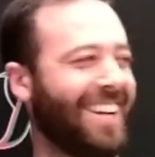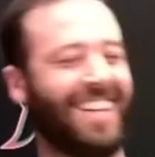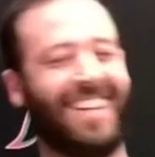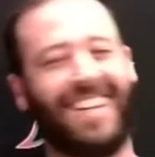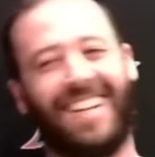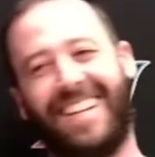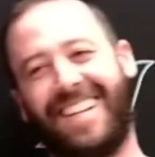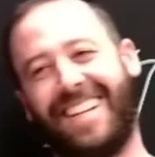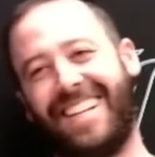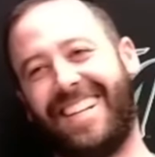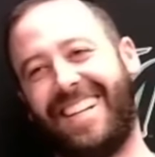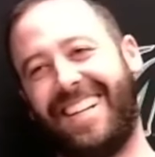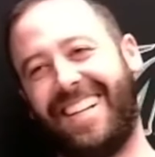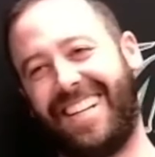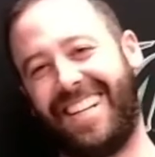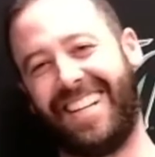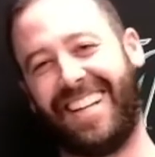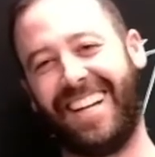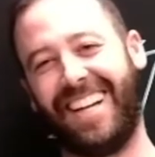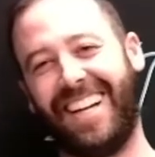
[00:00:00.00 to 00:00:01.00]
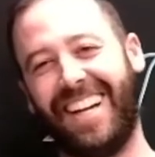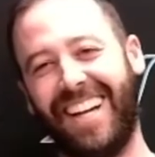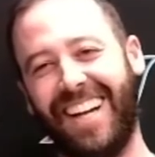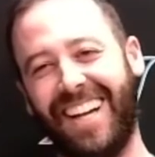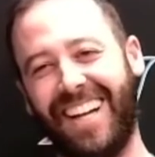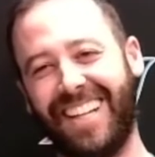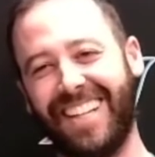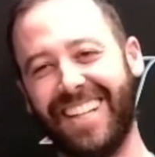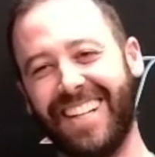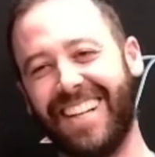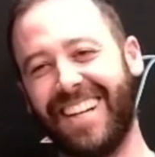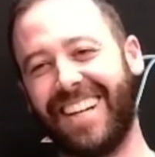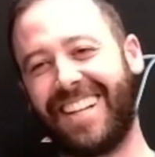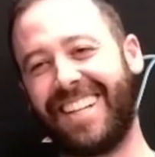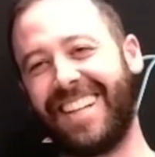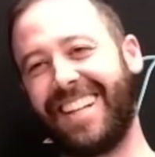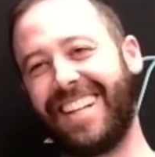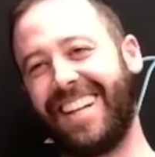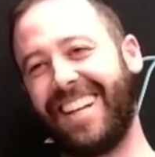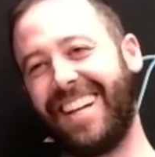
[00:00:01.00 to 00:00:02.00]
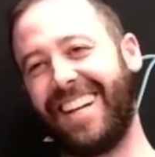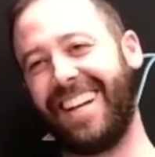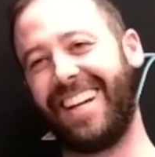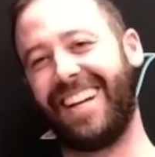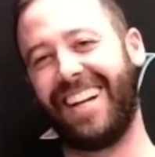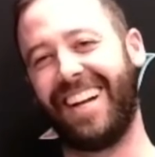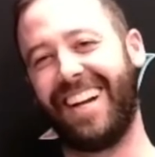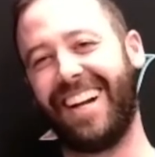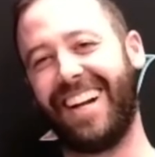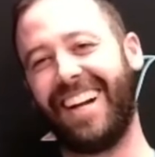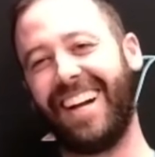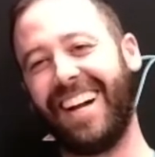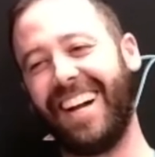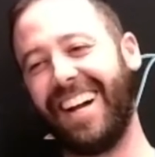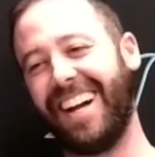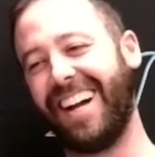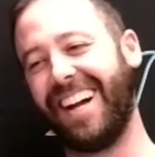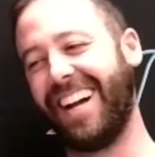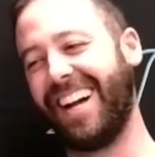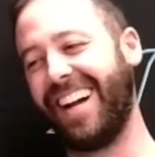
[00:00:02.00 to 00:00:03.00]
(not speaking)